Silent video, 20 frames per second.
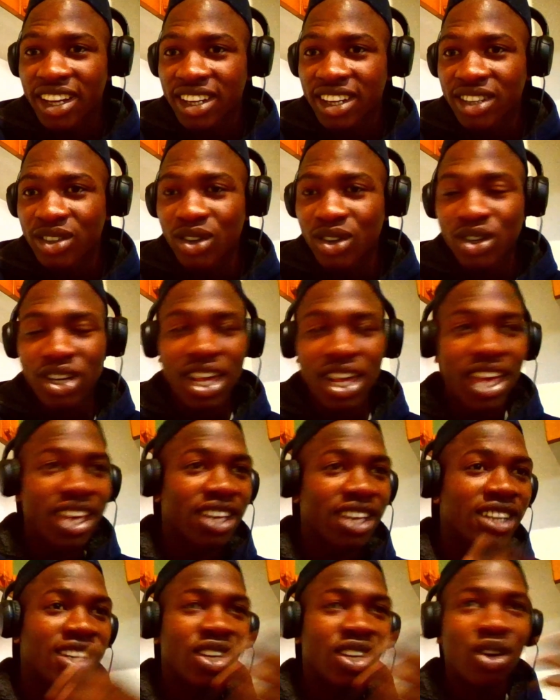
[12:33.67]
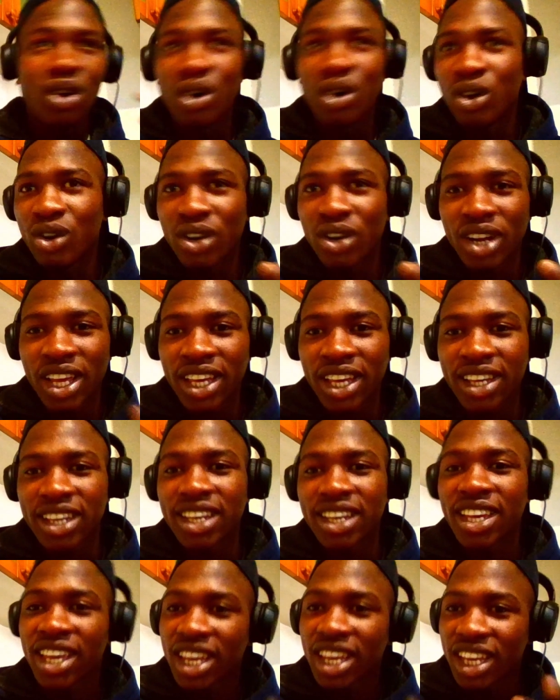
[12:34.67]
Not like the whole, like,
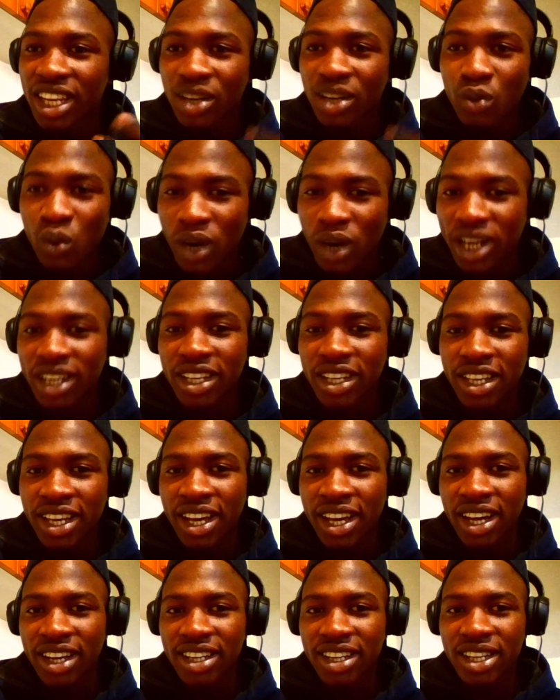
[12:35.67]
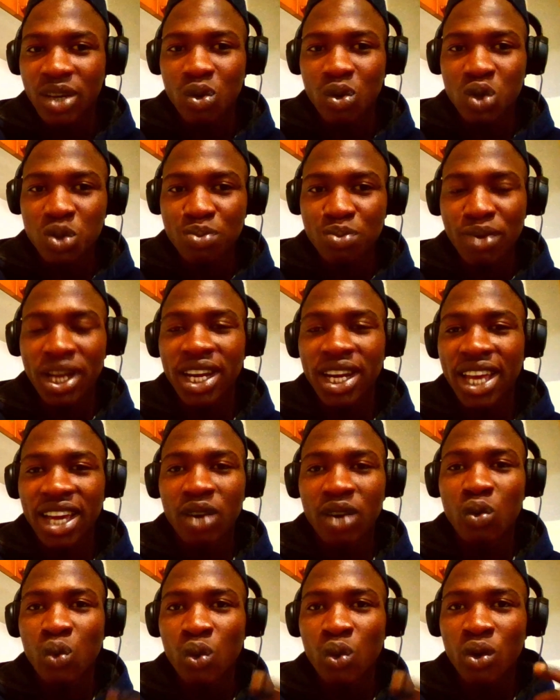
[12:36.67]
in 1 year. They will spend like
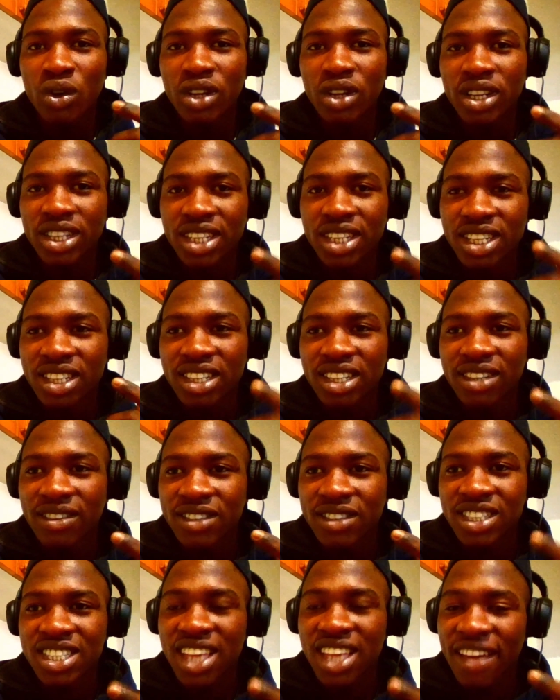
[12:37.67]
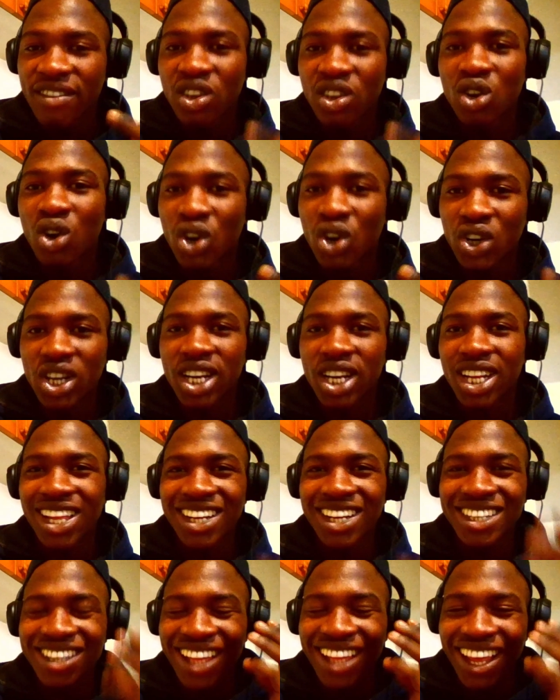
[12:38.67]

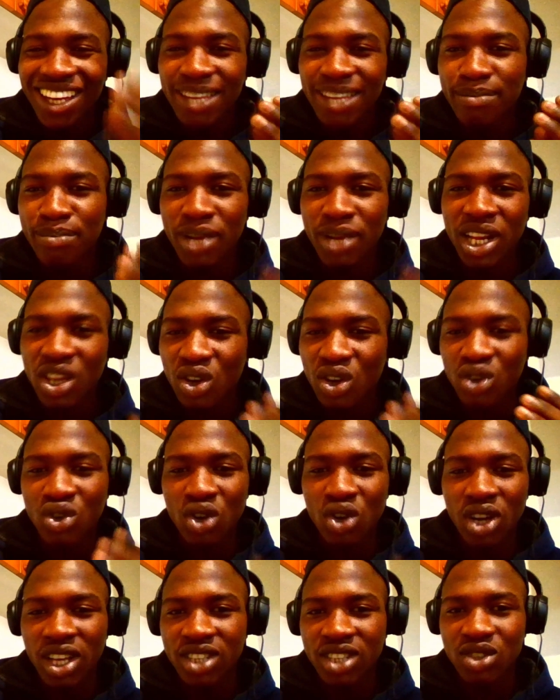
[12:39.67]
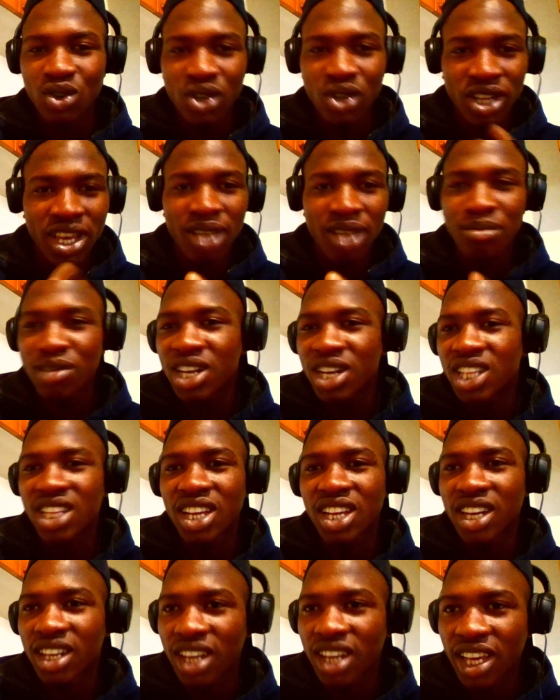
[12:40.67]
$730 billion on their military.
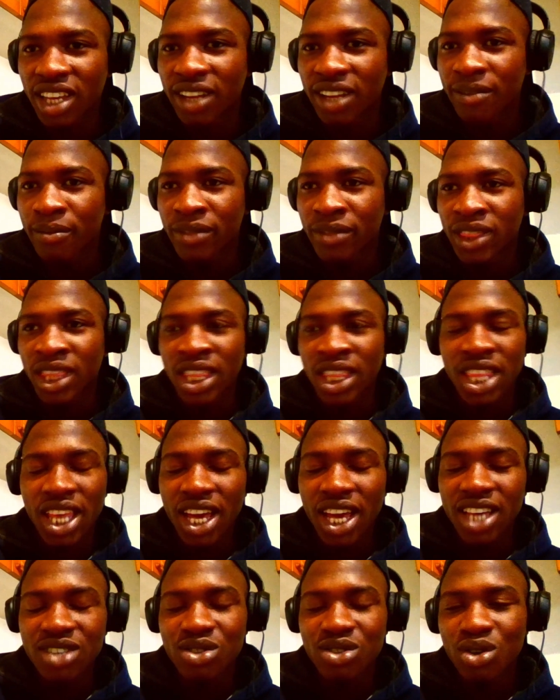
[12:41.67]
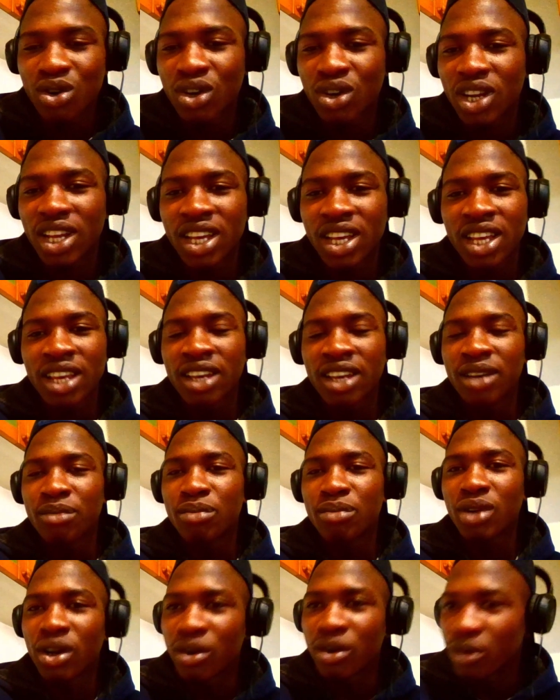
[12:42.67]
Like, there is no,
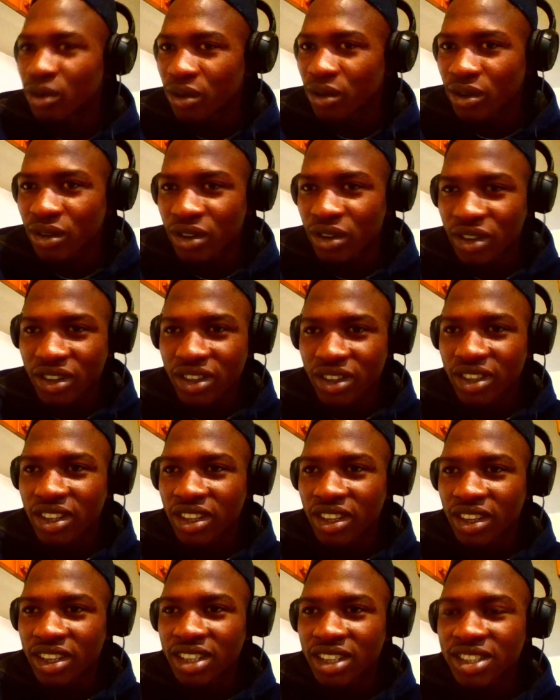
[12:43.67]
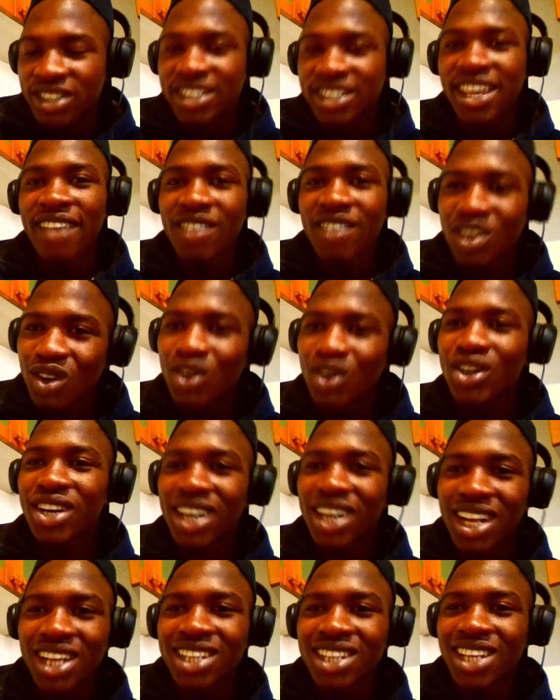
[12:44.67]
bro,
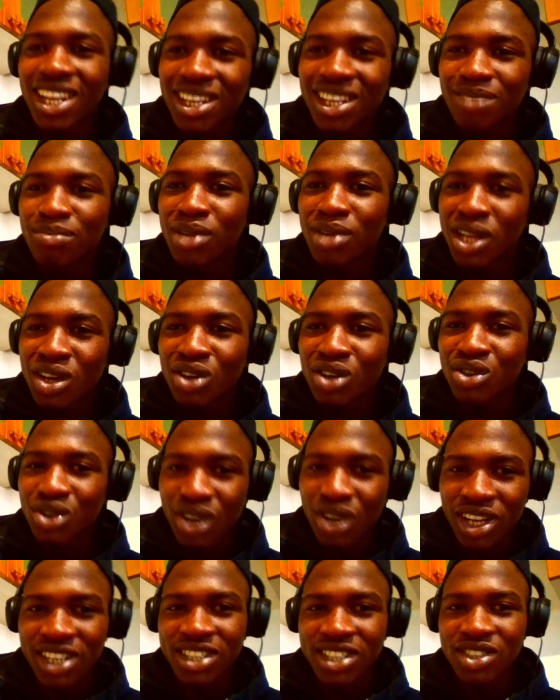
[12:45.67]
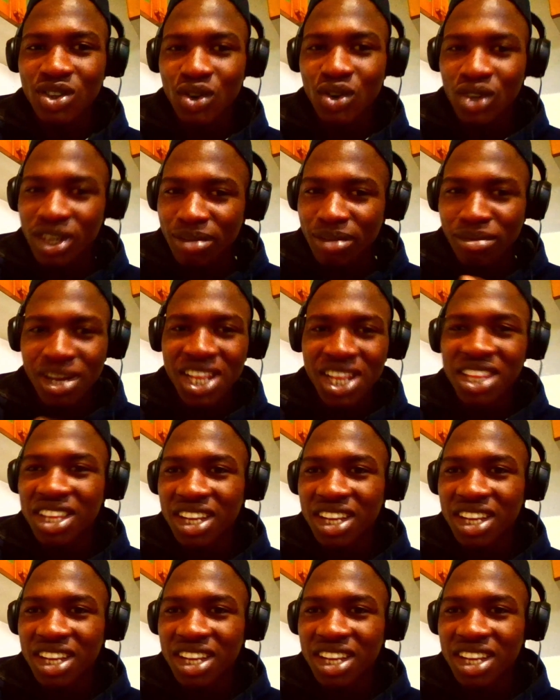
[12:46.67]
$730 billion on the military.